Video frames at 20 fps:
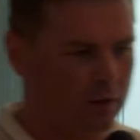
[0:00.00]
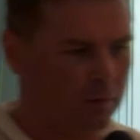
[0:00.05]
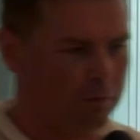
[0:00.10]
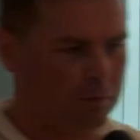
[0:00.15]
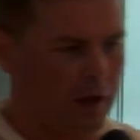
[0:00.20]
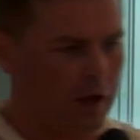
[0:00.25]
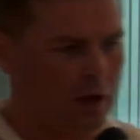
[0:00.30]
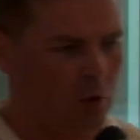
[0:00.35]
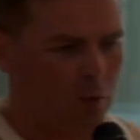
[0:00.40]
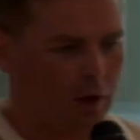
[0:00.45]
the
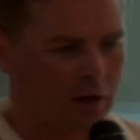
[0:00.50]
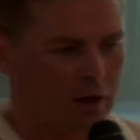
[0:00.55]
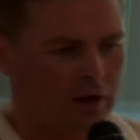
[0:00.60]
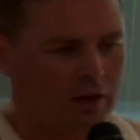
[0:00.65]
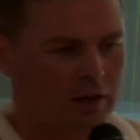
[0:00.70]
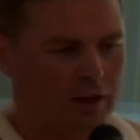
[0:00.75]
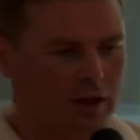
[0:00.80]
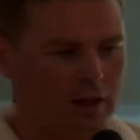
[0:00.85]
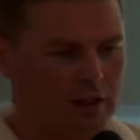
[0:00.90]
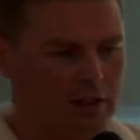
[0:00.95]
paid
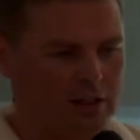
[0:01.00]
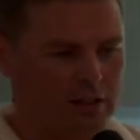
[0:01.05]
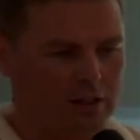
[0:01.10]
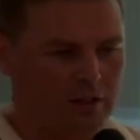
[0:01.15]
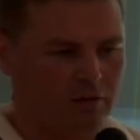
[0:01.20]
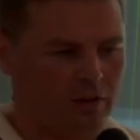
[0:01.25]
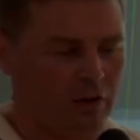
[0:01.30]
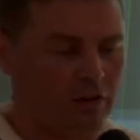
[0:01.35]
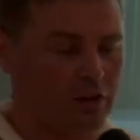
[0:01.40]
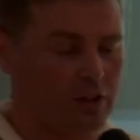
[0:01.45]
one, it's
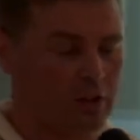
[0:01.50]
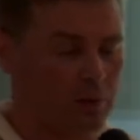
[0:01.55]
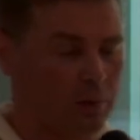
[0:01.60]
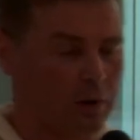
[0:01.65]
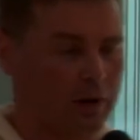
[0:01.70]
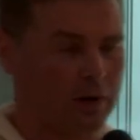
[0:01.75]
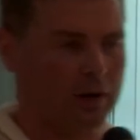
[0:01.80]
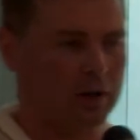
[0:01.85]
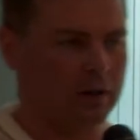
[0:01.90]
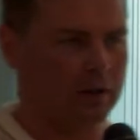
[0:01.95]
very
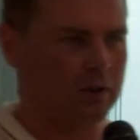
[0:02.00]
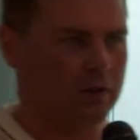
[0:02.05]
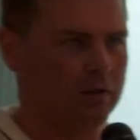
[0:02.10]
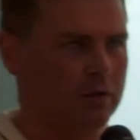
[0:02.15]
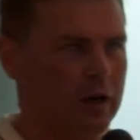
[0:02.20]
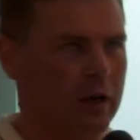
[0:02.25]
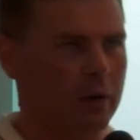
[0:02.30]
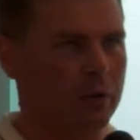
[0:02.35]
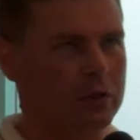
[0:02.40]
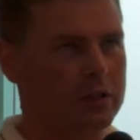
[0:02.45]
typical,
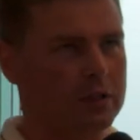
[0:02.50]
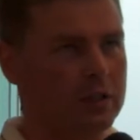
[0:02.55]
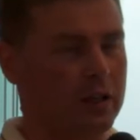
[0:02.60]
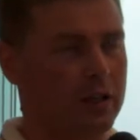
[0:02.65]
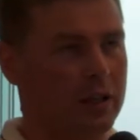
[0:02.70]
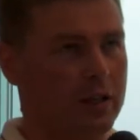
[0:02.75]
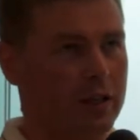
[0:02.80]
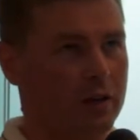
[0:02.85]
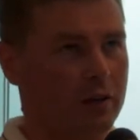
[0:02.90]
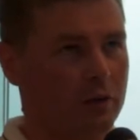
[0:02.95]
I would
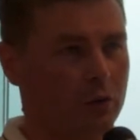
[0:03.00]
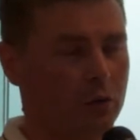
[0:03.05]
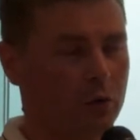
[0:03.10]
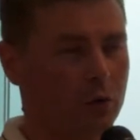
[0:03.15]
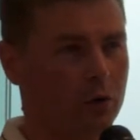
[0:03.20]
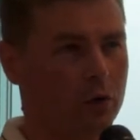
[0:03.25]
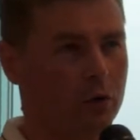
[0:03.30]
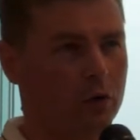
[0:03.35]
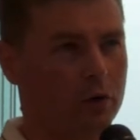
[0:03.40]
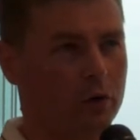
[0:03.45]
say,
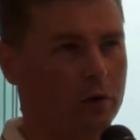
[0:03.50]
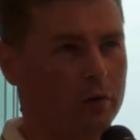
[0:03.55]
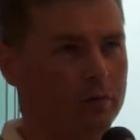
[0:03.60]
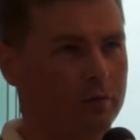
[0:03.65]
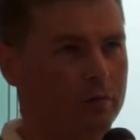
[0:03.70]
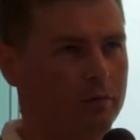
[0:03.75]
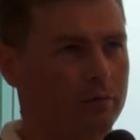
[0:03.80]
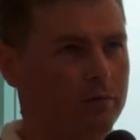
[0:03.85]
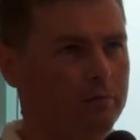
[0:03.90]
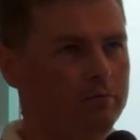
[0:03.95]
for,
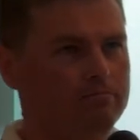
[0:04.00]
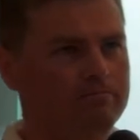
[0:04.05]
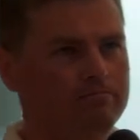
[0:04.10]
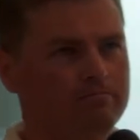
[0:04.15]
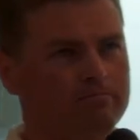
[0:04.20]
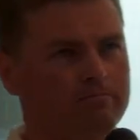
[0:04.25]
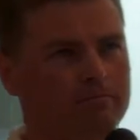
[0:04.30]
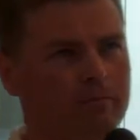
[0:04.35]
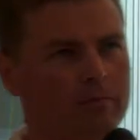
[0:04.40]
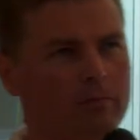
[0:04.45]

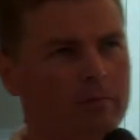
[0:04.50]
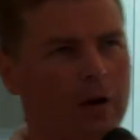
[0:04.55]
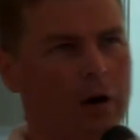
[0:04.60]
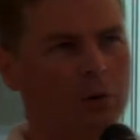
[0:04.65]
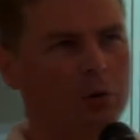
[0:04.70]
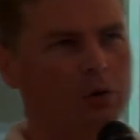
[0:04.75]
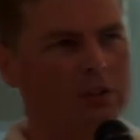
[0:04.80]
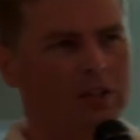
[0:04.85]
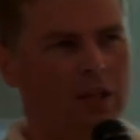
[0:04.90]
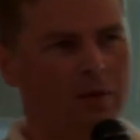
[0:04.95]
I
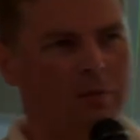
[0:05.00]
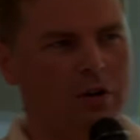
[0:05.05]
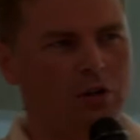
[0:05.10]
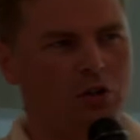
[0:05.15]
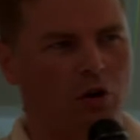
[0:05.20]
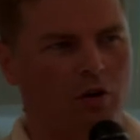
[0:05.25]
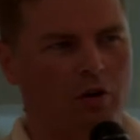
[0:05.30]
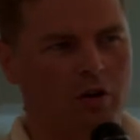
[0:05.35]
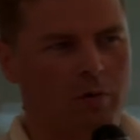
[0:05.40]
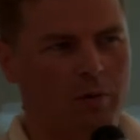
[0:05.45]
wouldn't say
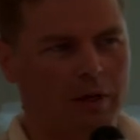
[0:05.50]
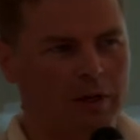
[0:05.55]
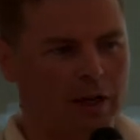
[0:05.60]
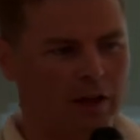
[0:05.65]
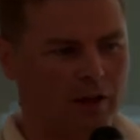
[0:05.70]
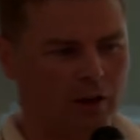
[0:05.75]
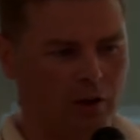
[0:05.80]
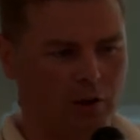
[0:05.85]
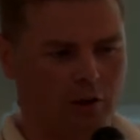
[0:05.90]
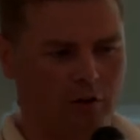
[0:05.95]
majority, but a
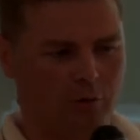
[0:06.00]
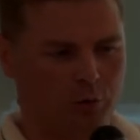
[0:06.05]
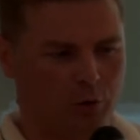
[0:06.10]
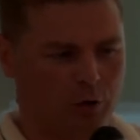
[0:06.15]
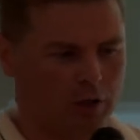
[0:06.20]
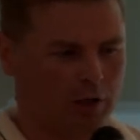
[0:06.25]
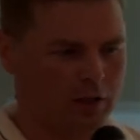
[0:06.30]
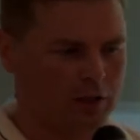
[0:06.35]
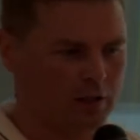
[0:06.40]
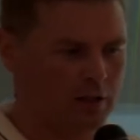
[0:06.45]
lot of
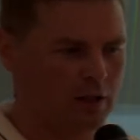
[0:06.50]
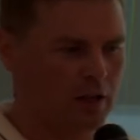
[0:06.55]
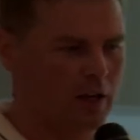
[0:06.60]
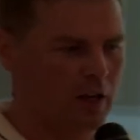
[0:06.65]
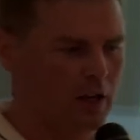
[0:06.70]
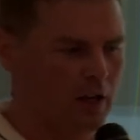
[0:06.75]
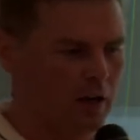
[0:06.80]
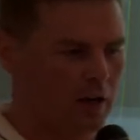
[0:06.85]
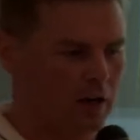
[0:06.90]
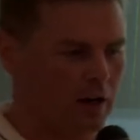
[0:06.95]
products.
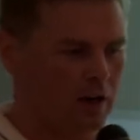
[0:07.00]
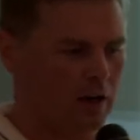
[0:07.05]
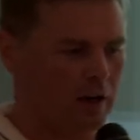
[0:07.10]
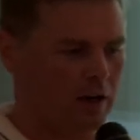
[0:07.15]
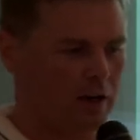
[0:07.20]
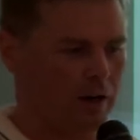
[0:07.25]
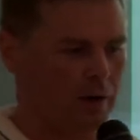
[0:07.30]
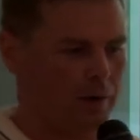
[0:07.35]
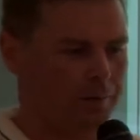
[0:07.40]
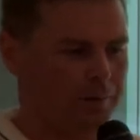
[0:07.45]

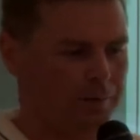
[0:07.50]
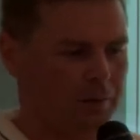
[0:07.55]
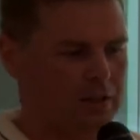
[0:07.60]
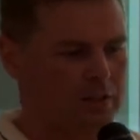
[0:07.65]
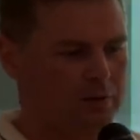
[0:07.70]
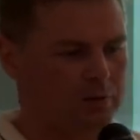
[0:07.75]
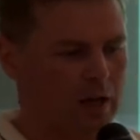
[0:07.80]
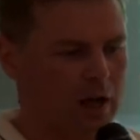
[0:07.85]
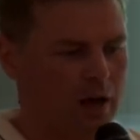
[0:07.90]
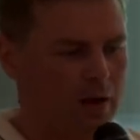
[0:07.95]

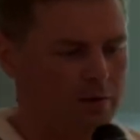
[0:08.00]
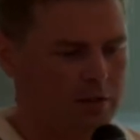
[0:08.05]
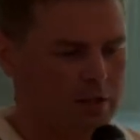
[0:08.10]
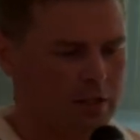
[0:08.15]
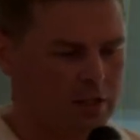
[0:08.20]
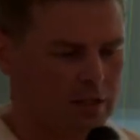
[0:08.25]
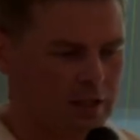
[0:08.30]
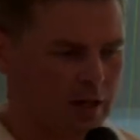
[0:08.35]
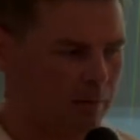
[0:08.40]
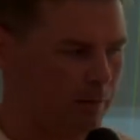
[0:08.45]
Sometimes it
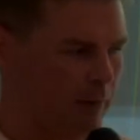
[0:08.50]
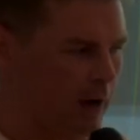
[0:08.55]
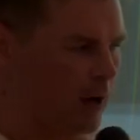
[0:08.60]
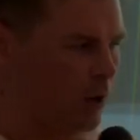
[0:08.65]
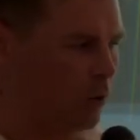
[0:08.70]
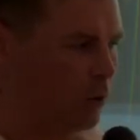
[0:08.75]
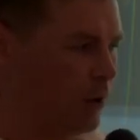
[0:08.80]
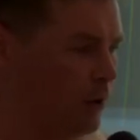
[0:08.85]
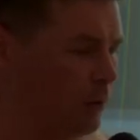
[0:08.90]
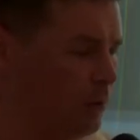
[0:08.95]
is
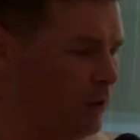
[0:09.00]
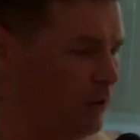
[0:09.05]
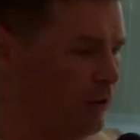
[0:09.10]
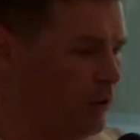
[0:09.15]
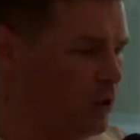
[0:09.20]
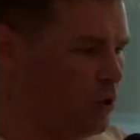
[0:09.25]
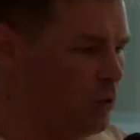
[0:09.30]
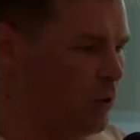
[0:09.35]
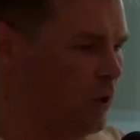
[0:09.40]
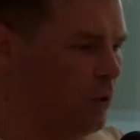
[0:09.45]
combined with the
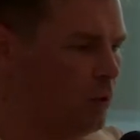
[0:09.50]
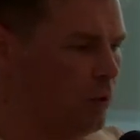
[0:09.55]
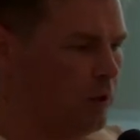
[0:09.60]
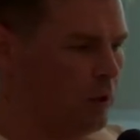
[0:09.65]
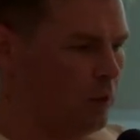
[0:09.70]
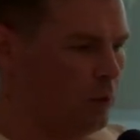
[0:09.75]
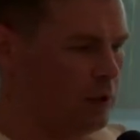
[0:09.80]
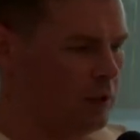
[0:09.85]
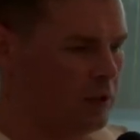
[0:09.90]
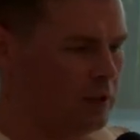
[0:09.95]
previous one, with
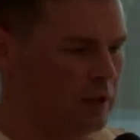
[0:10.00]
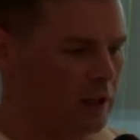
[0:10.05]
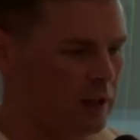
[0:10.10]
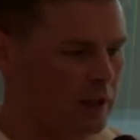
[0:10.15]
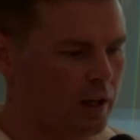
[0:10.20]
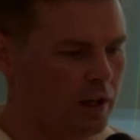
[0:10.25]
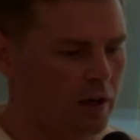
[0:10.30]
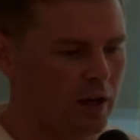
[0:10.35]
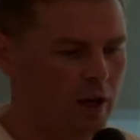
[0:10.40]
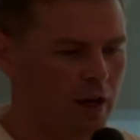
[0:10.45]
the
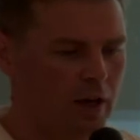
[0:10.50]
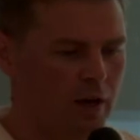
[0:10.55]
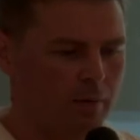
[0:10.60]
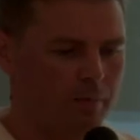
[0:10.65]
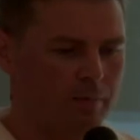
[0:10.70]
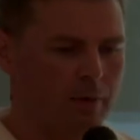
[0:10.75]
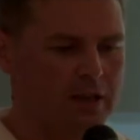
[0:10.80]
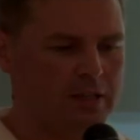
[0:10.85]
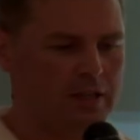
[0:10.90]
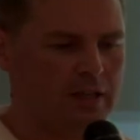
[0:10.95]
sticky.
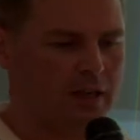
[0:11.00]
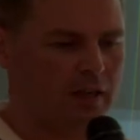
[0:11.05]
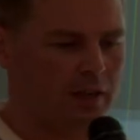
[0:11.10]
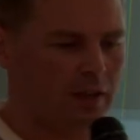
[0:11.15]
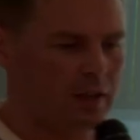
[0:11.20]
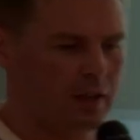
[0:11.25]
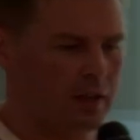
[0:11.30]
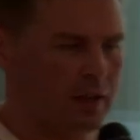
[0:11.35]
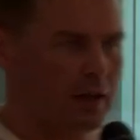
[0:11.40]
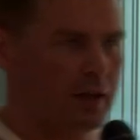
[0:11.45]

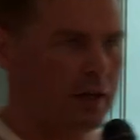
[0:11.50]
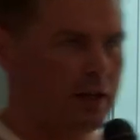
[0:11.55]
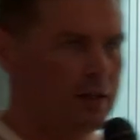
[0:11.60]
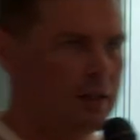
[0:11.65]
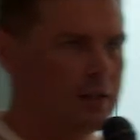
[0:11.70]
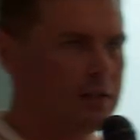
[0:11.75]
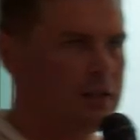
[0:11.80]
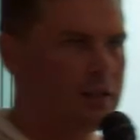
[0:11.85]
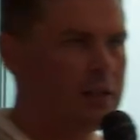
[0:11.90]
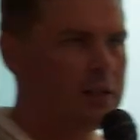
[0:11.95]
Basically,
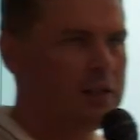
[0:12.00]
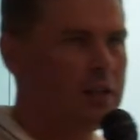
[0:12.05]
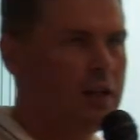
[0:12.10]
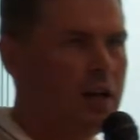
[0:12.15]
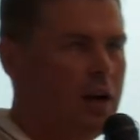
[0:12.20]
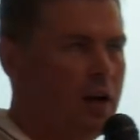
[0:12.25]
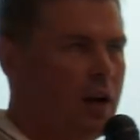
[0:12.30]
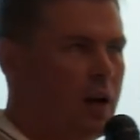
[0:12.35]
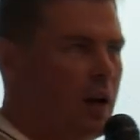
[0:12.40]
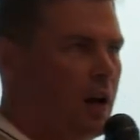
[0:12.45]
this is,
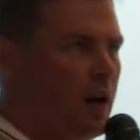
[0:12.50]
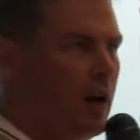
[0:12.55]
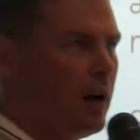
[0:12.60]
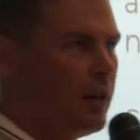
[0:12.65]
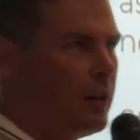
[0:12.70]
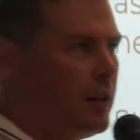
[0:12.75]
I